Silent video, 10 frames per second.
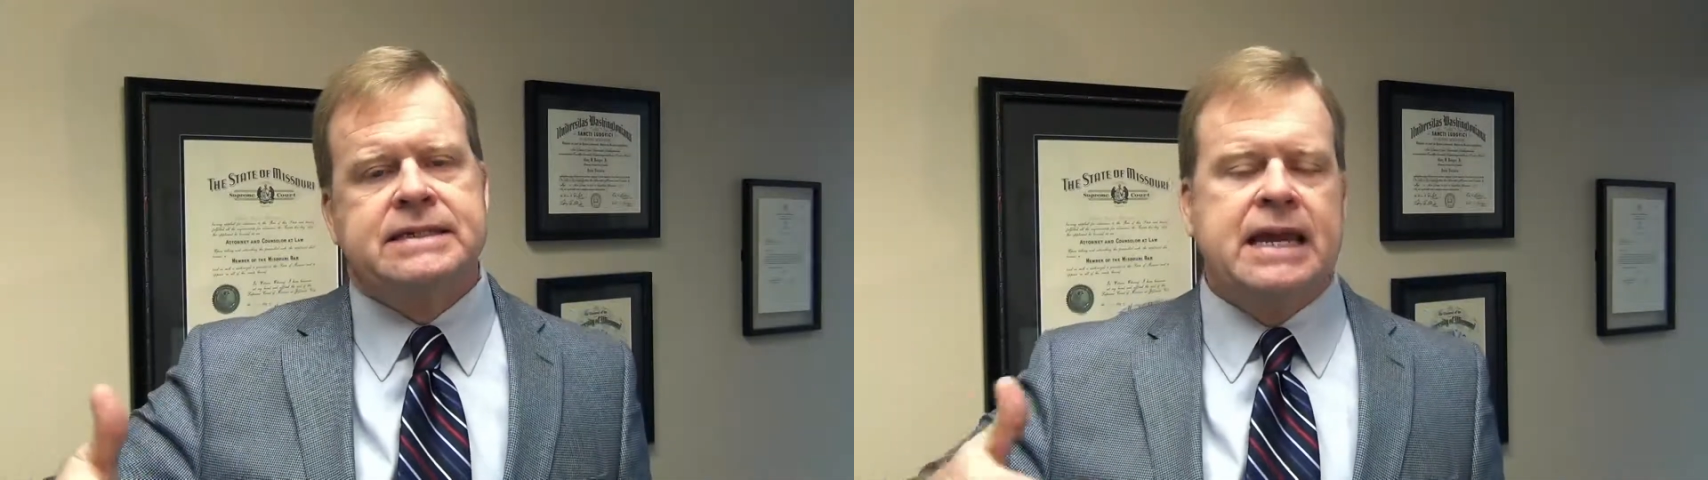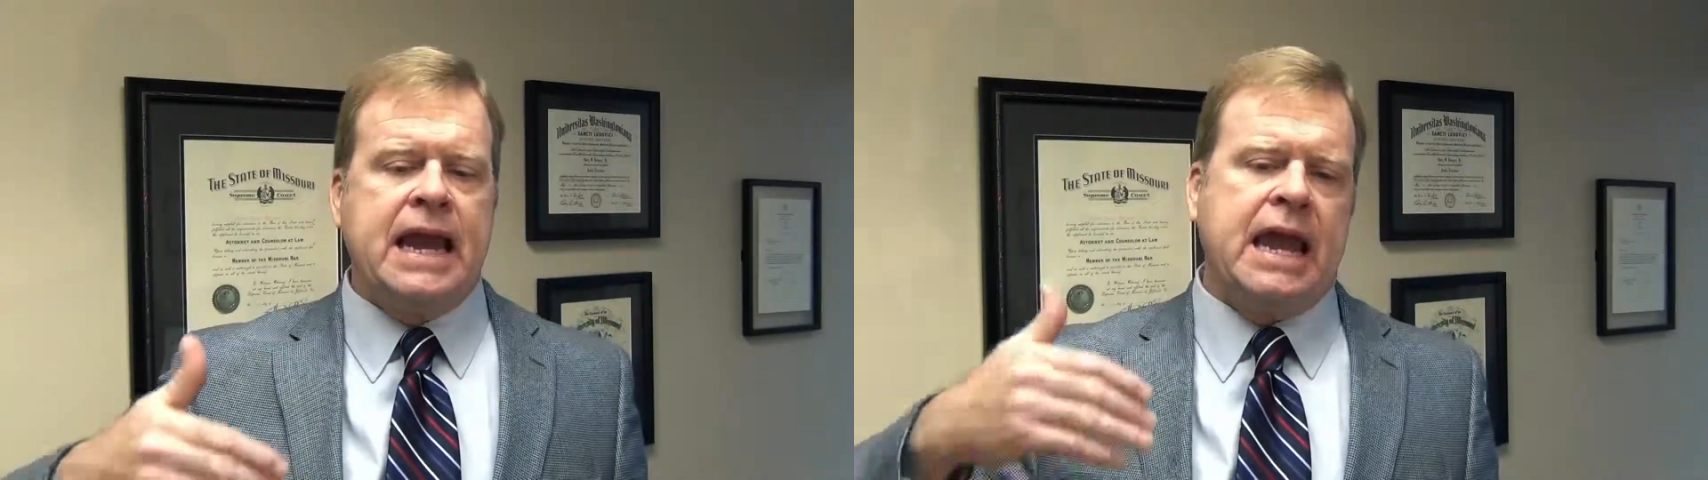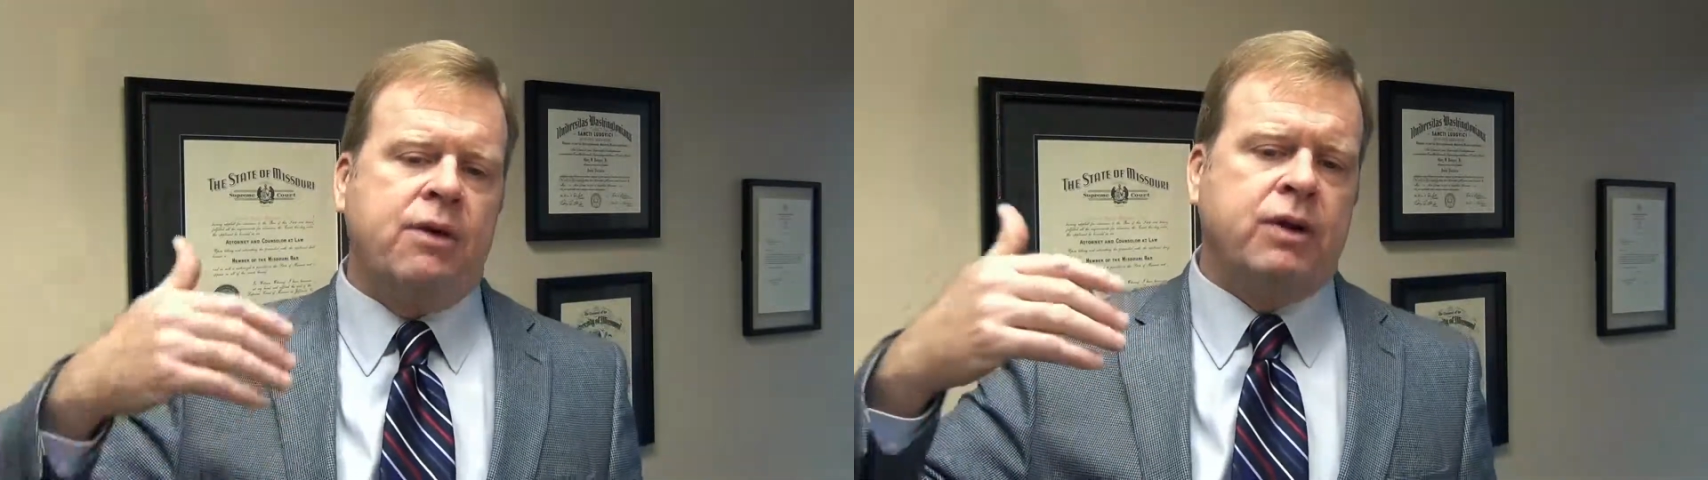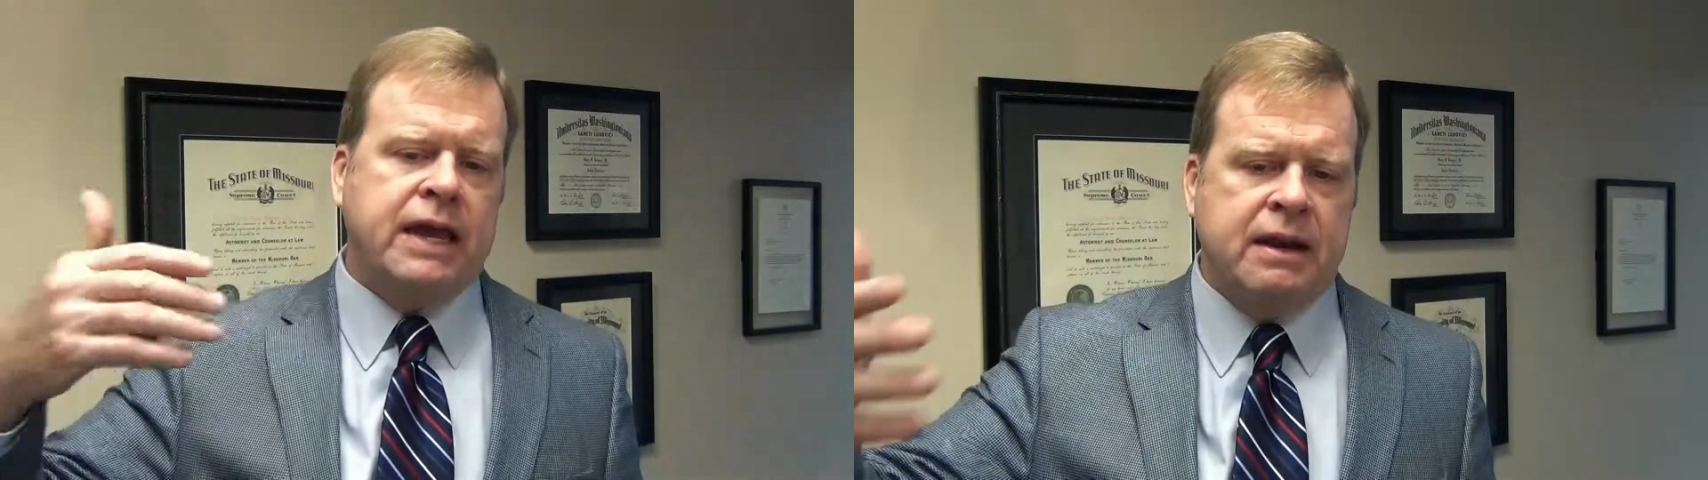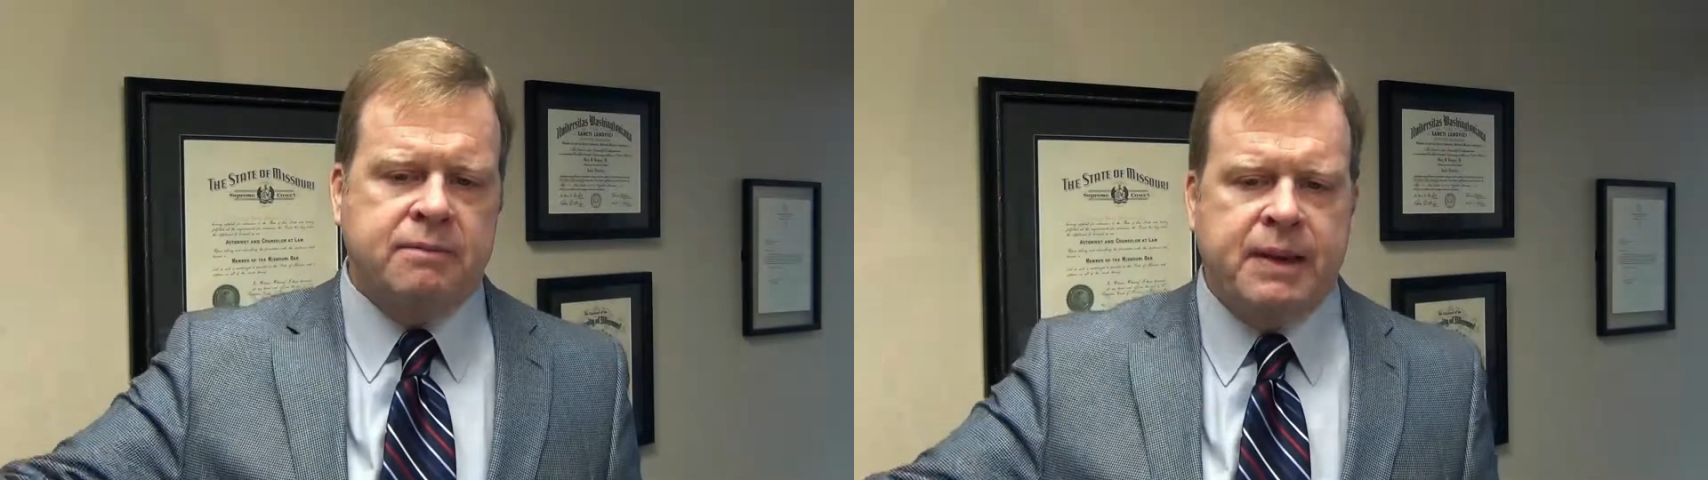Say, hey, we're
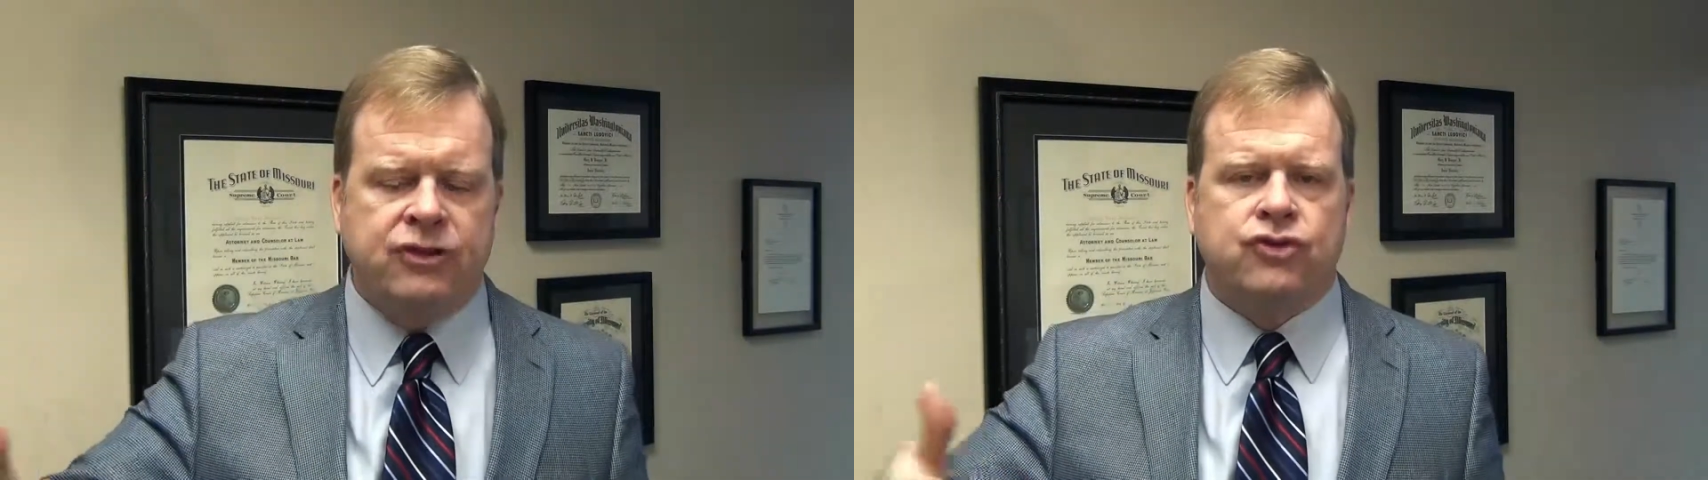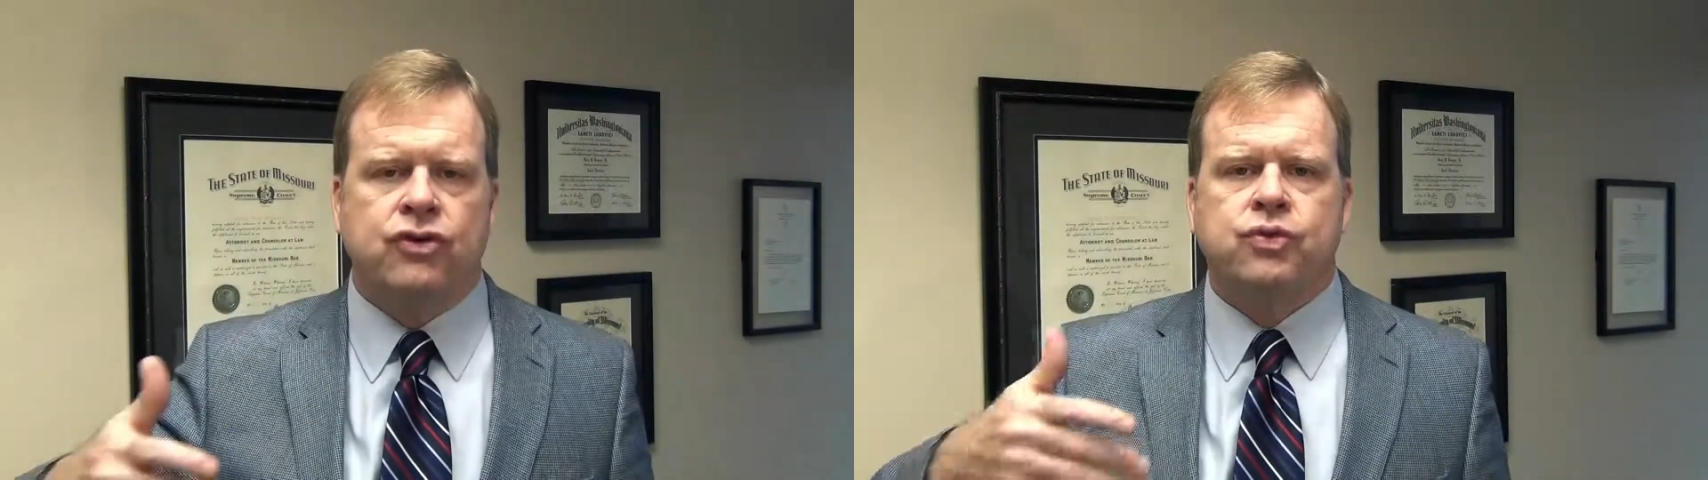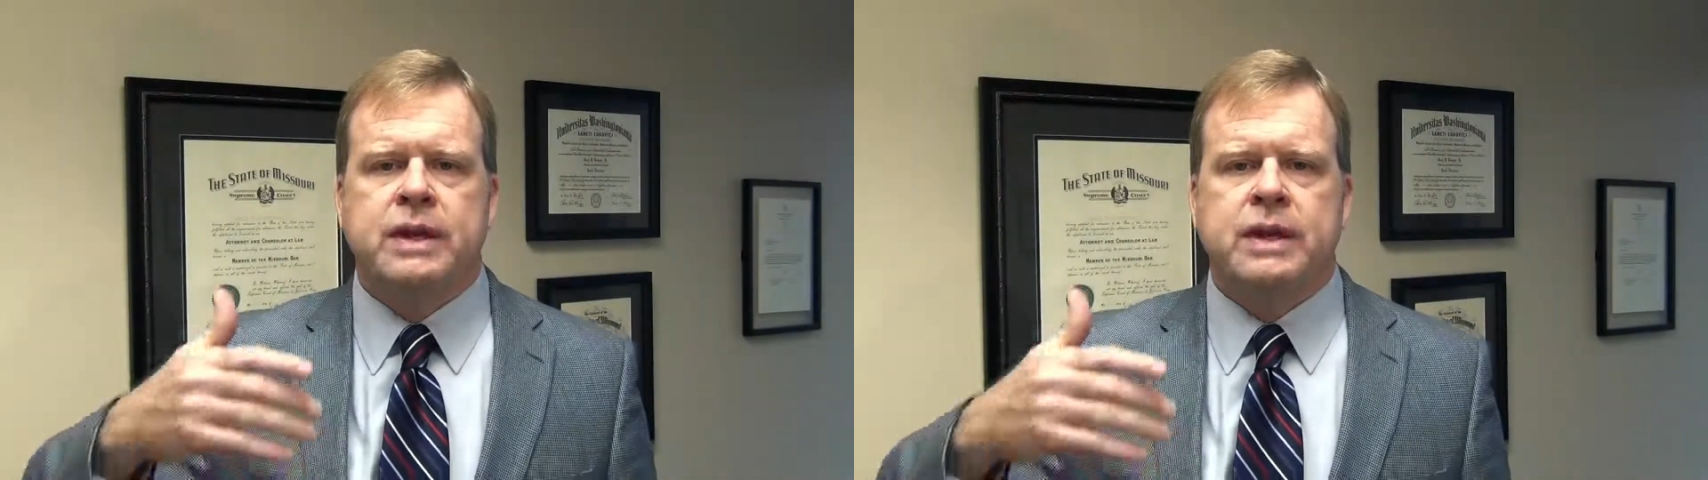getting bed sores.